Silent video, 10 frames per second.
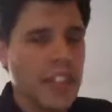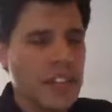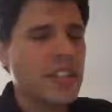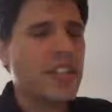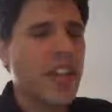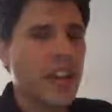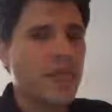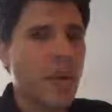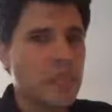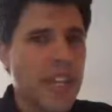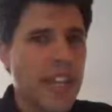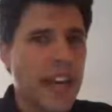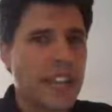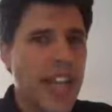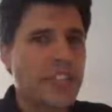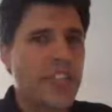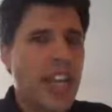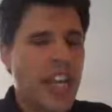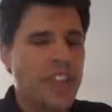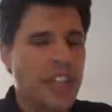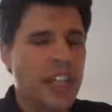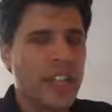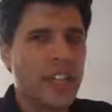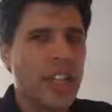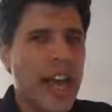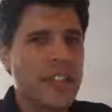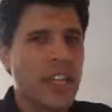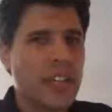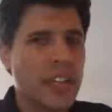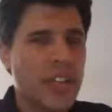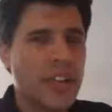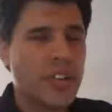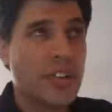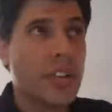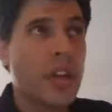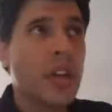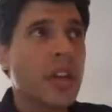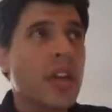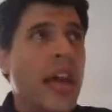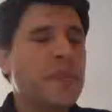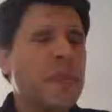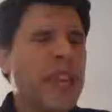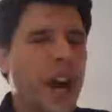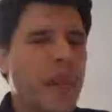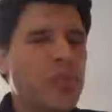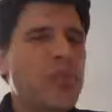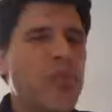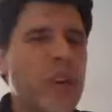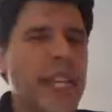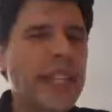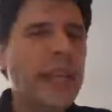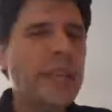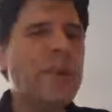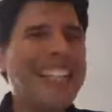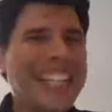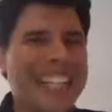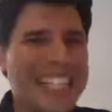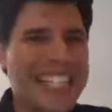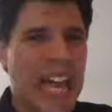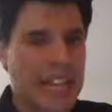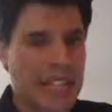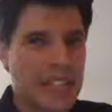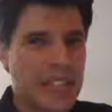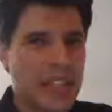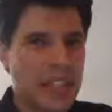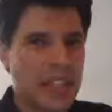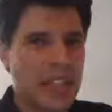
This is a tough one because education in the last 10 years has become really politicized.